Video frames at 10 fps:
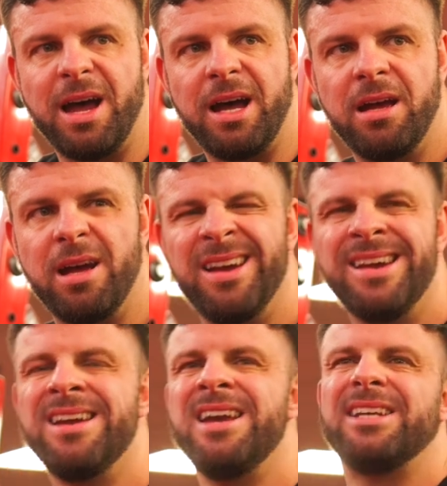that,
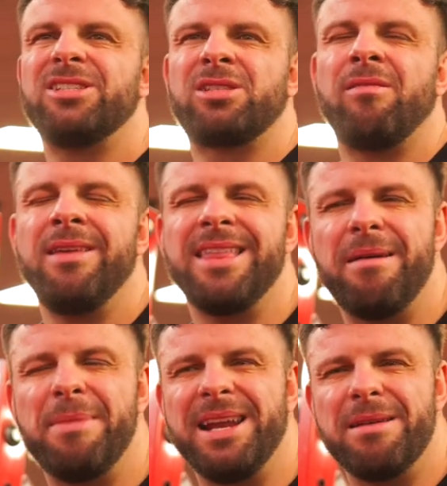it's not something
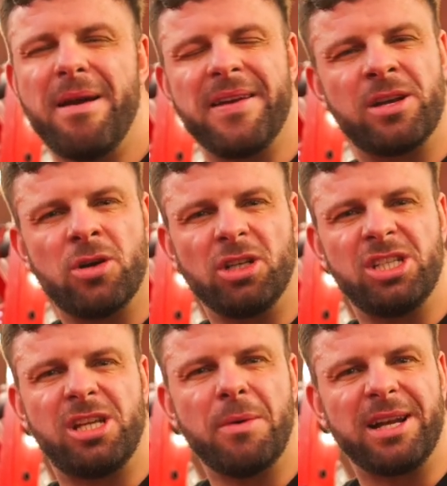that many American
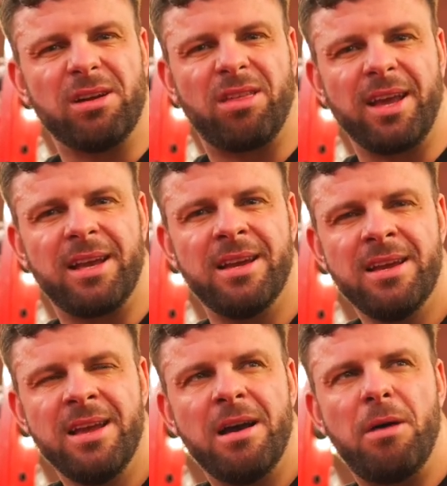coaches do, I don't think.
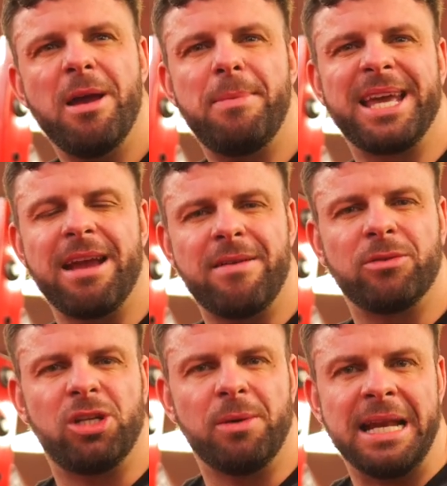Or maybe they're getting
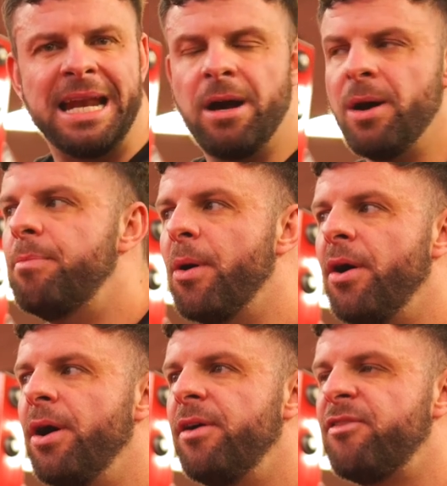around to doing it now. But
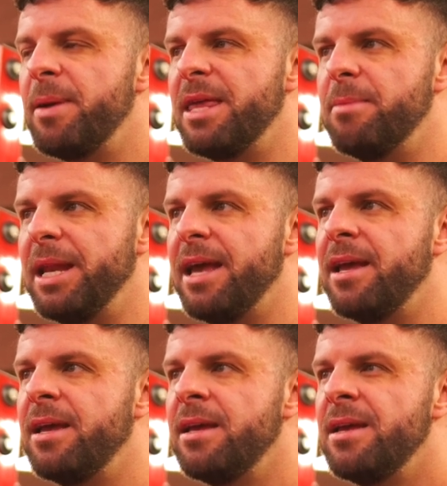for me at the minute,
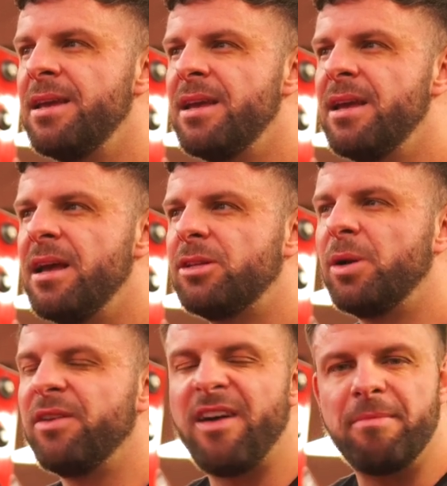
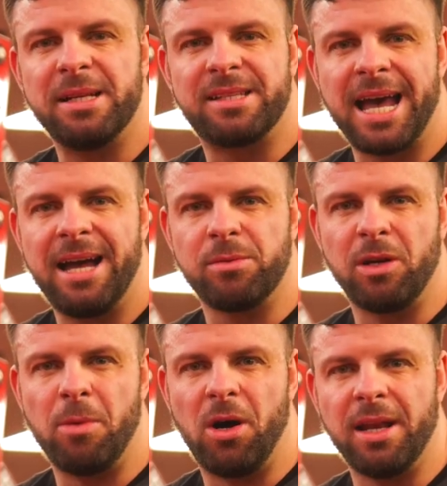25 minutes cardio in
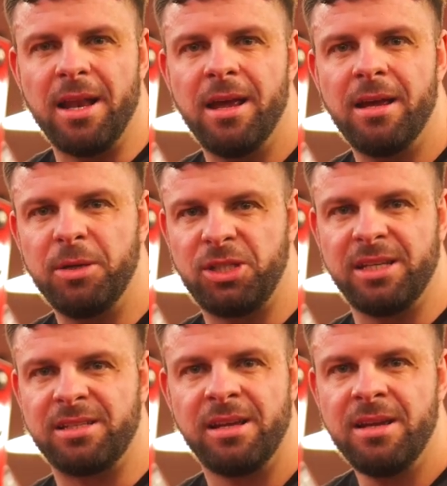the morning, which
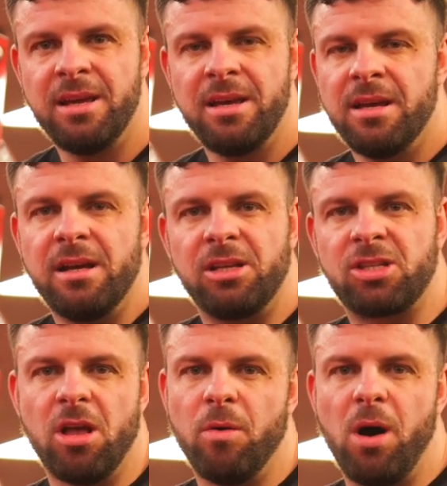is a
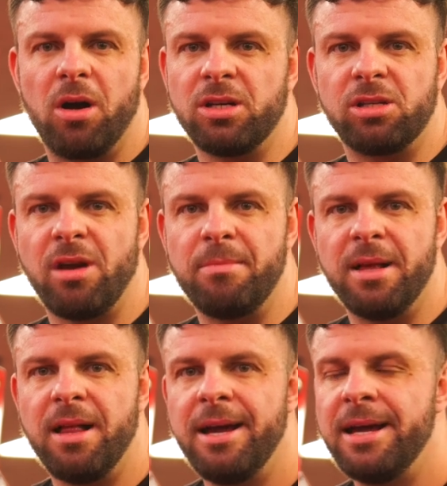slow walk on a
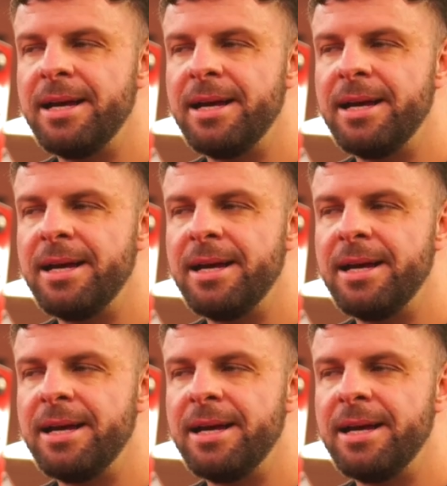treadmill.